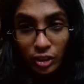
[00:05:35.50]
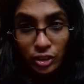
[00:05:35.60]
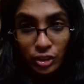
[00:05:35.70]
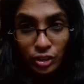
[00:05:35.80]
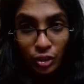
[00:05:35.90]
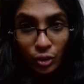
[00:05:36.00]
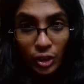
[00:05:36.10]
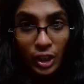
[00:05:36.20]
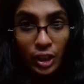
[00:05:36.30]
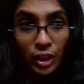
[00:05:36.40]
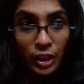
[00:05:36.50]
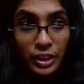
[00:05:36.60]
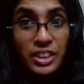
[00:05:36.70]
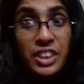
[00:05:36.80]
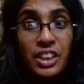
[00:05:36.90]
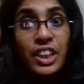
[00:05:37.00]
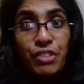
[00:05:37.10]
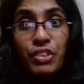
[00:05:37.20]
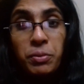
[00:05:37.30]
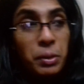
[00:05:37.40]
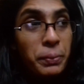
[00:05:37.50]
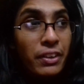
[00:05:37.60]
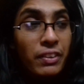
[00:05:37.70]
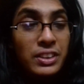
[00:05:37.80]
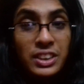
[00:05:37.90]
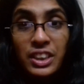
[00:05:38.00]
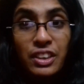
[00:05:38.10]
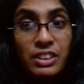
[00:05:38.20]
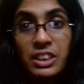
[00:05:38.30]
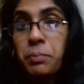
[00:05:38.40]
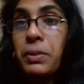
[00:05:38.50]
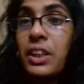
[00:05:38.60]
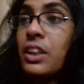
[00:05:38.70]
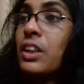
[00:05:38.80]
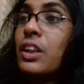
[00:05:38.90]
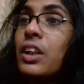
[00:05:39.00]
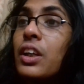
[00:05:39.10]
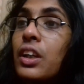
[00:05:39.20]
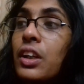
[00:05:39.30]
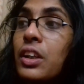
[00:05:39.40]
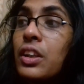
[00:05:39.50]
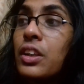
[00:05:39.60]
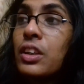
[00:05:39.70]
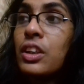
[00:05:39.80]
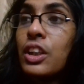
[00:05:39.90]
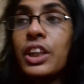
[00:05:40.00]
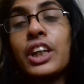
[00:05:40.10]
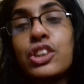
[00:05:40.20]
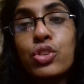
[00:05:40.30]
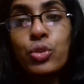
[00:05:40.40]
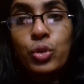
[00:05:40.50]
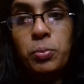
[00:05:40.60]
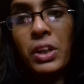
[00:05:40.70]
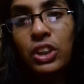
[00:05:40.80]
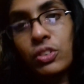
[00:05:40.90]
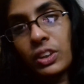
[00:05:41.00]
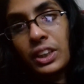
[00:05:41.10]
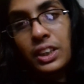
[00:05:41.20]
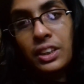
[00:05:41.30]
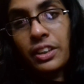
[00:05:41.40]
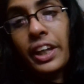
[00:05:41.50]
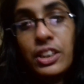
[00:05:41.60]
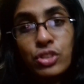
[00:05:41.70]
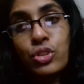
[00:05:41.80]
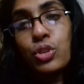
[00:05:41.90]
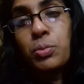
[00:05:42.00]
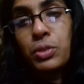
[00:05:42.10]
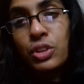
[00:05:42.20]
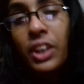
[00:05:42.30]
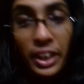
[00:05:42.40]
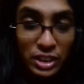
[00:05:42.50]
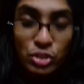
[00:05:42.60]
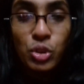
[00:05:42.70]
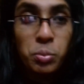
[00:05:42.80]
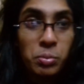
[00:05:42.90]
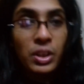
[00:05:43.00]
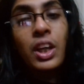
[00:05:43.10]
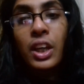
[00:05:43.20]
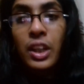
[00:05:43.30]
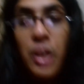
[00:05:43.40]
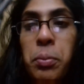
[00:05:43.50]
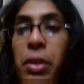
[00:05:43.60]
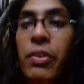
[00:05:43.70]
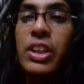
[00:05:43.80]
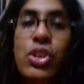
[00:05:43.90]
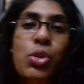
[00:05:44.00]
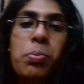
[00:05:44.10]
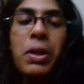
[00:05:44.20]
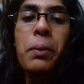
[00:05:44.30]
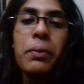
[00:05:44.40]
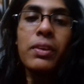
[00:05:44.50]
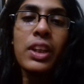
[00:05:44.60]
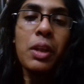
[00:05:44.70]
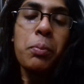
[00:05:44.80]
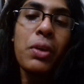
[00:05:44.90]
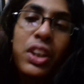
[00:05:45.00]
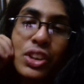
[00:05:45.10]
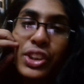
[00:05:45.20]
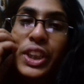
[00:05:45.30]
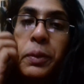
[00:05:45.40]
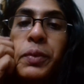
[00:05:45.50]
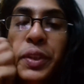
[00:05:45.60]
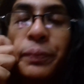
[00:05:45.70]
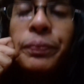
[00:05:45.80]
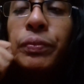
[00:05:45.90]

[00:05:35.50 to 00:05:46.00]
So I still live with my parents. They are sleeping in the next room, actually, in the next room to the next room. In my next room, my little brother sleeps.